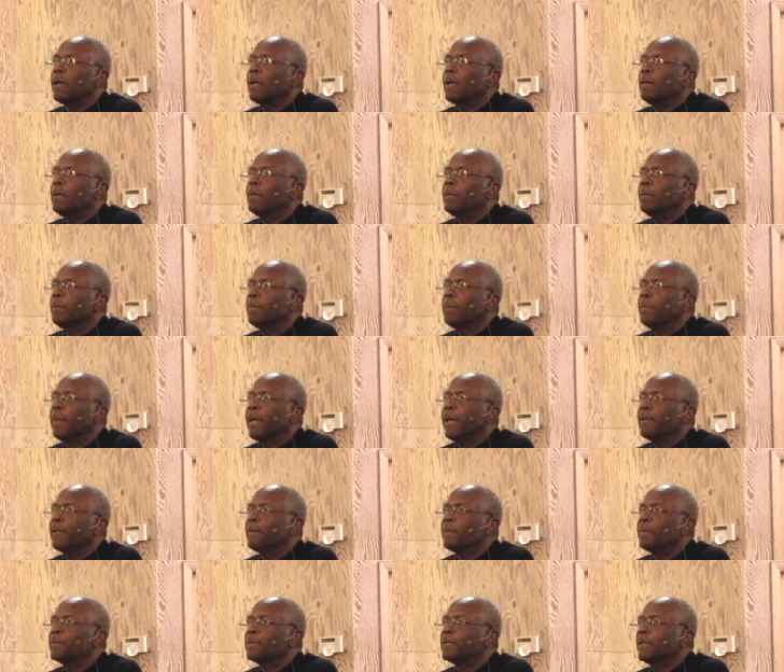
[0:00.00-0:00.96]
and, the
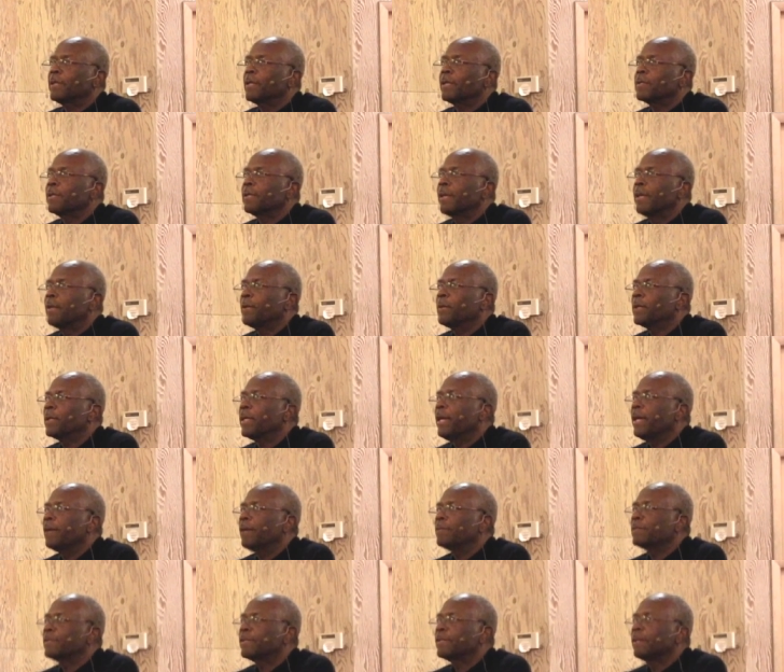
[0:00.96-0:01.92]
Bible says that
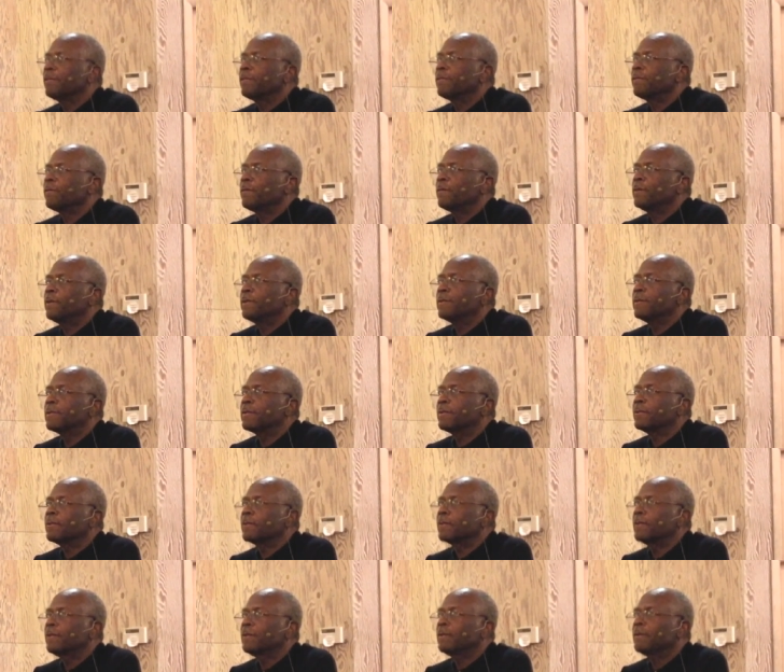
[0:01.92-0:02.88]
without sufferings,
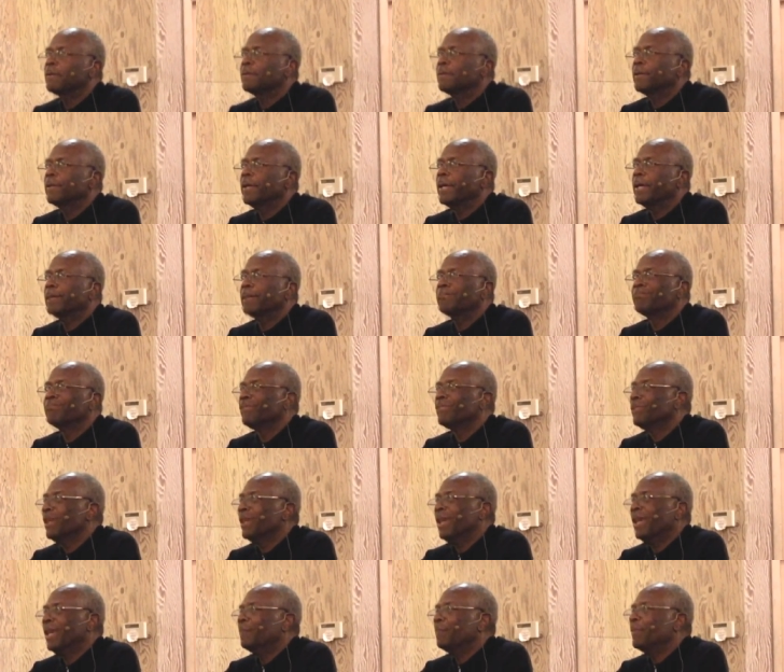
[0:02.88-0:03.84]
you know, that
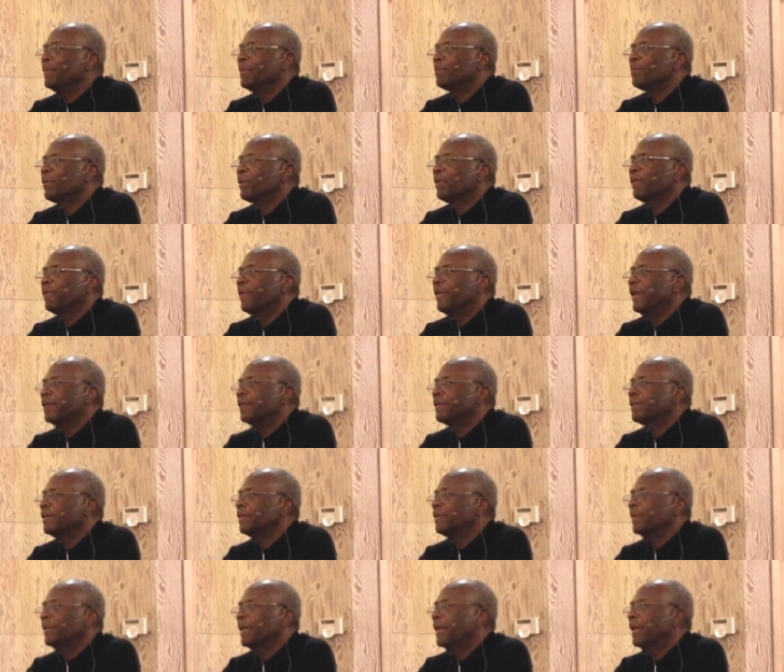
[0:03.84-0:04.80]
you can't be
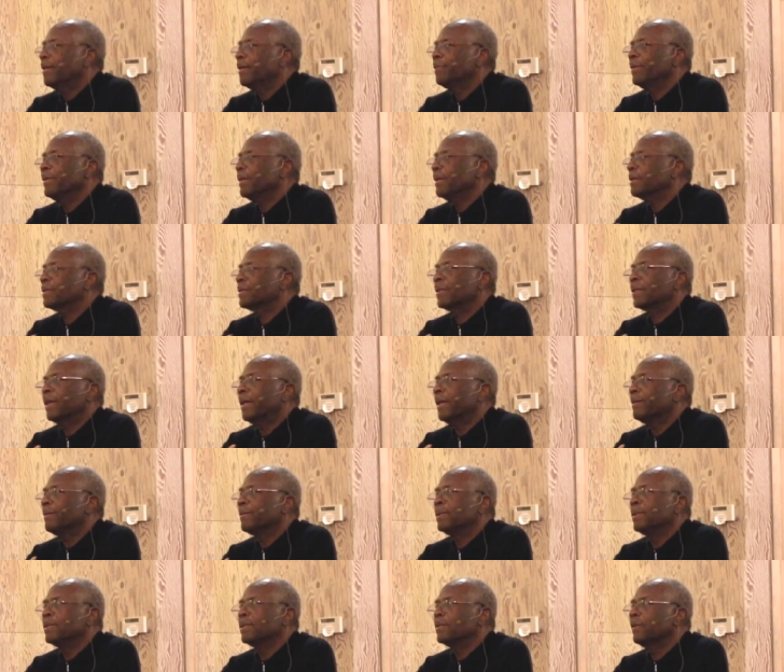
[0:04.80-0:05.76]
perfected, you can't be
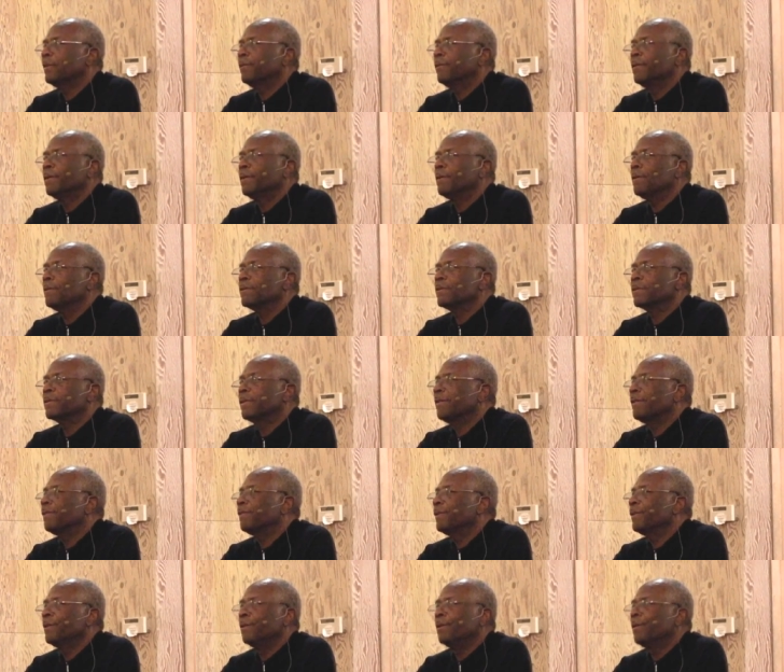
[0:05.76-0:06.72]
established. If you don't
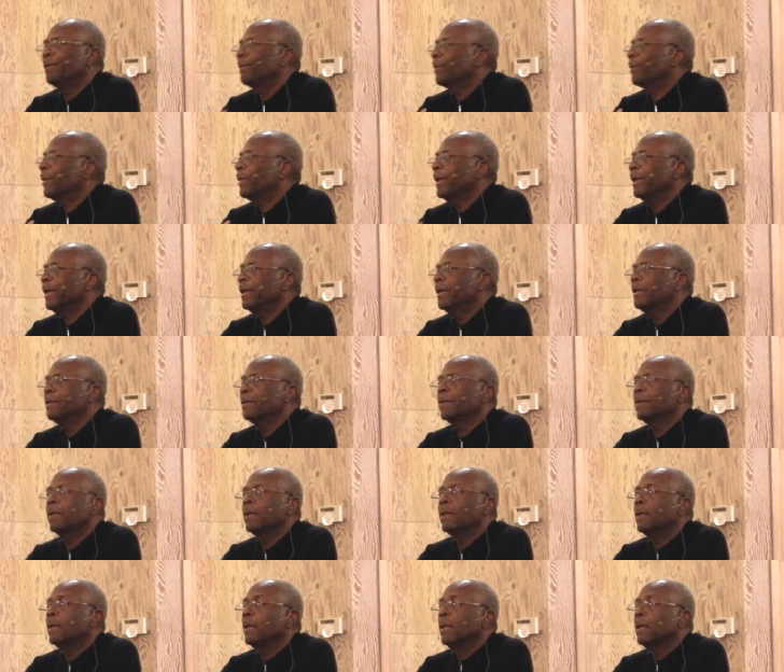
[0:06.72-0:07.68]
suffer, you don't
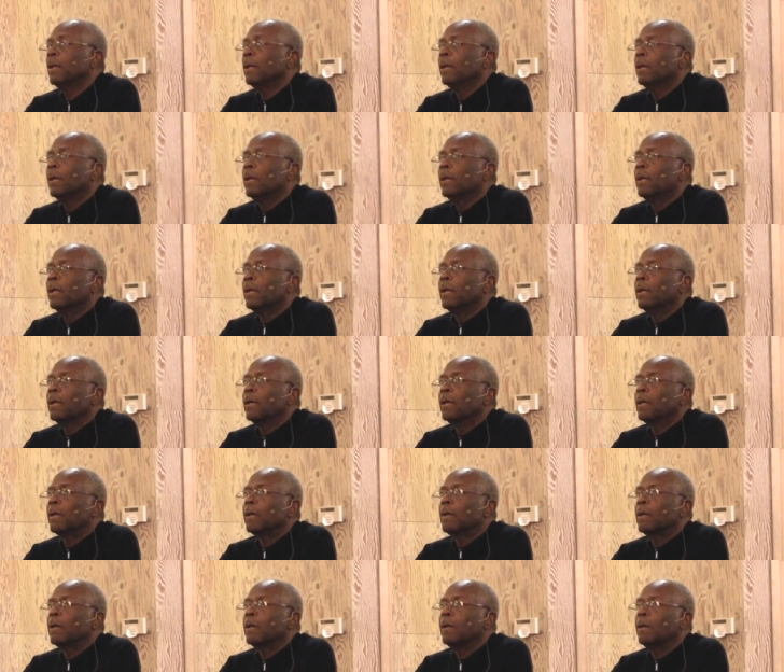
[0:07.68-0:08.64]
reign.
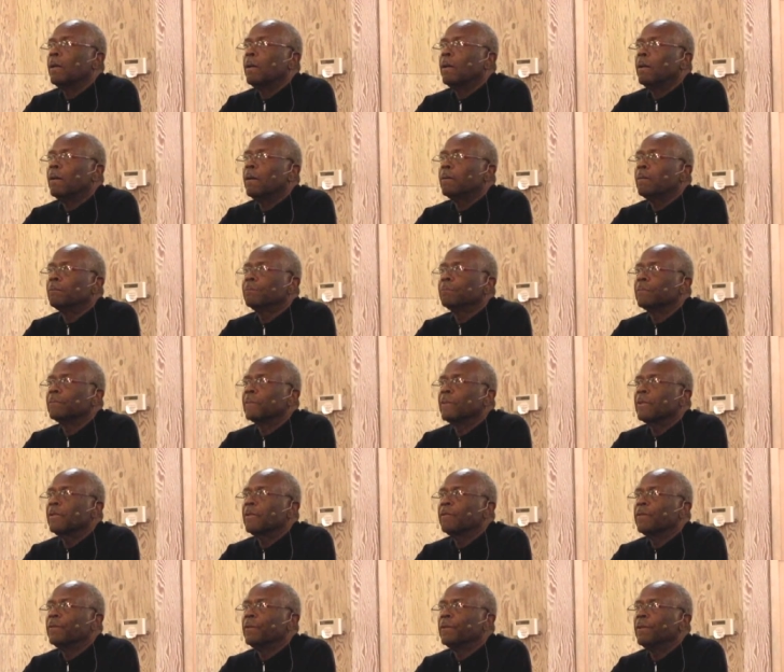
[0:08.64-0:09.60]
Um,
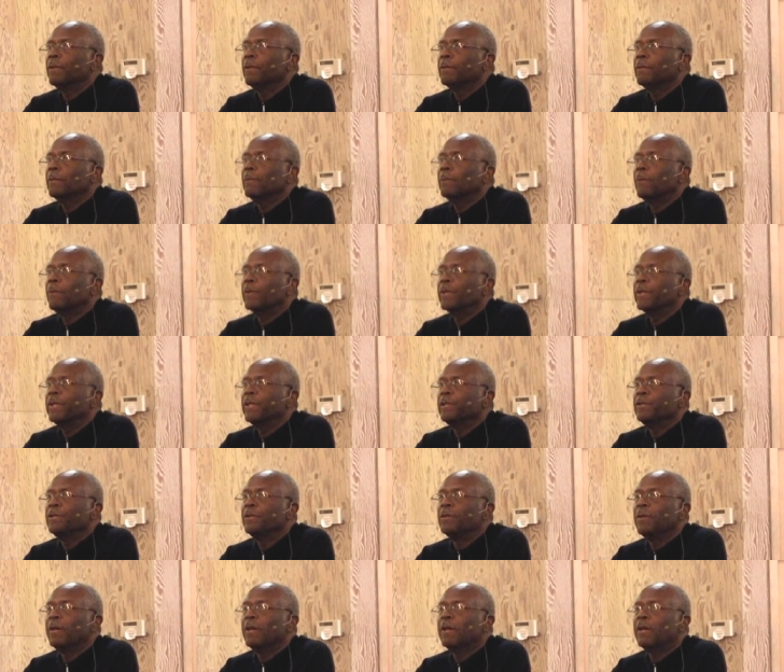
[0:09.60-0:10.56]
if you don't want to
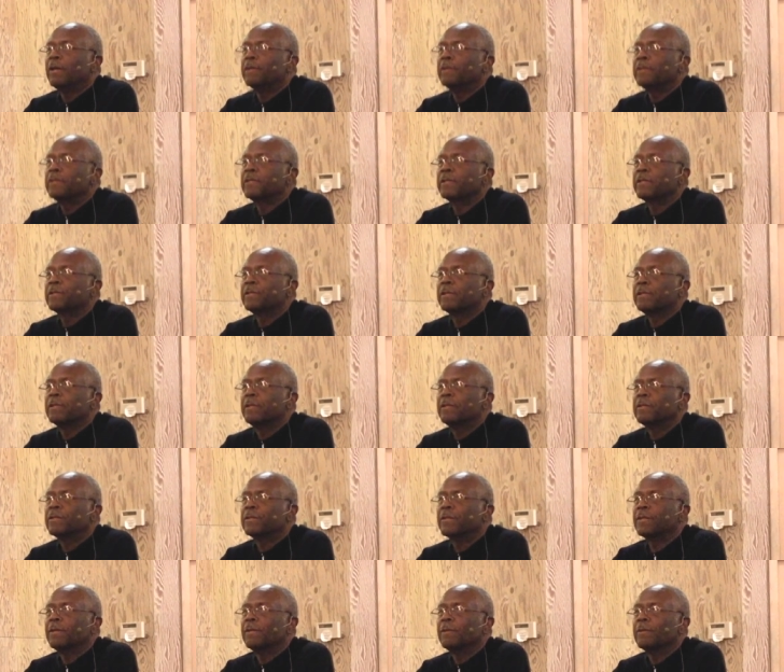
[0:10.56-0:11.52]
endure hardness as a
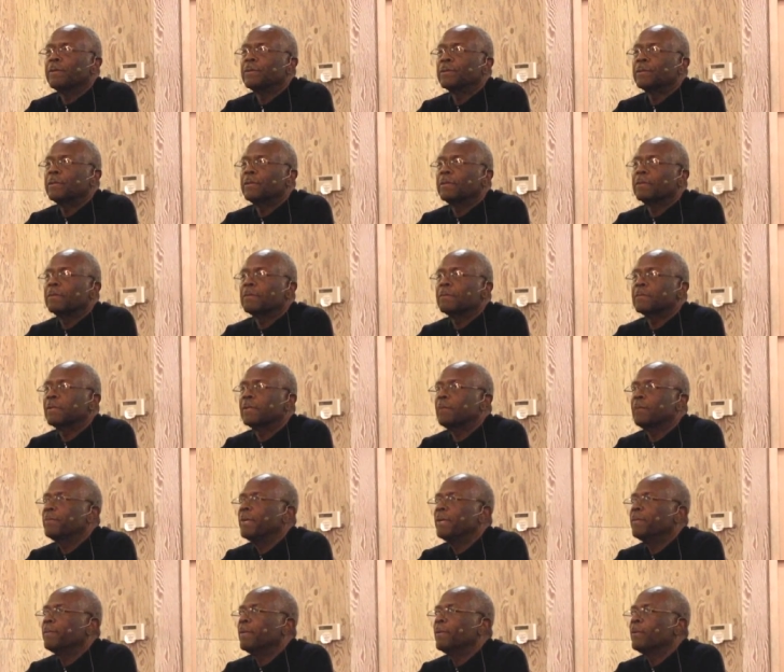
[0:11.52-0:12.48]
good soldier,
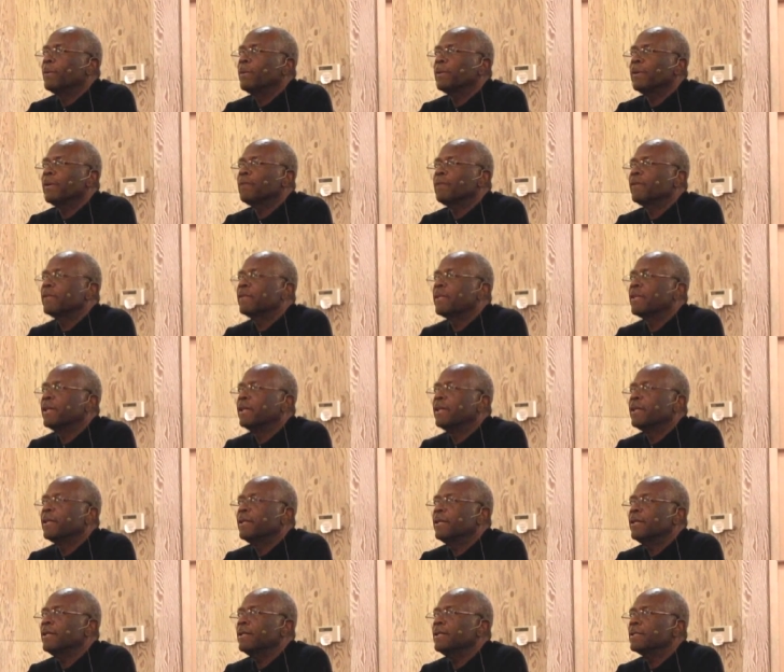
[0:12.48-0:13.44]
some people want
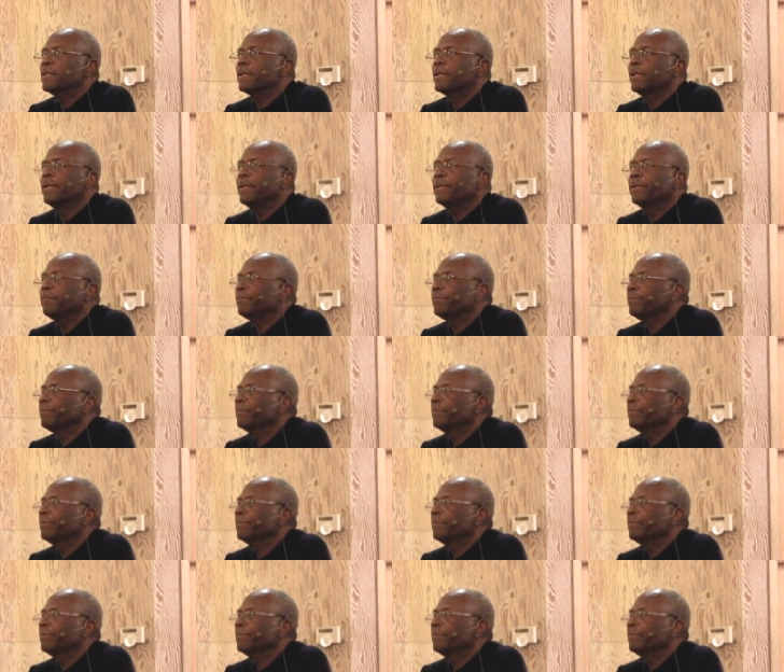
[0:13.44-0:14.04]
everything easy.